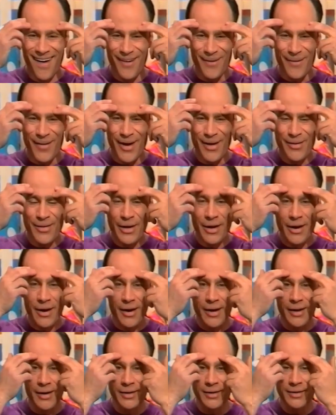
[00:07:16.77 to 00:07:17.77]
Round the
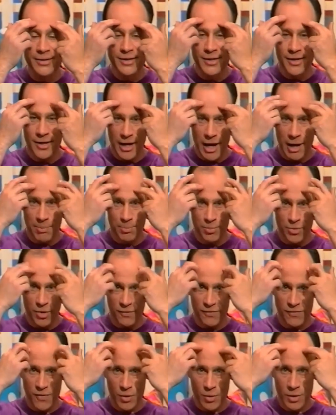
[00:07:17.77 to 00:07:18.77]
eyes, up the
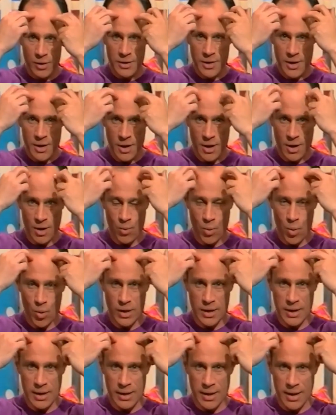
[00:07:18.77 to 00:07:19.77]
forehead,
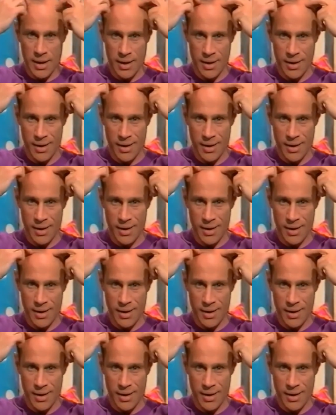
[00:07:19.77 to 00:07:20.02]
walking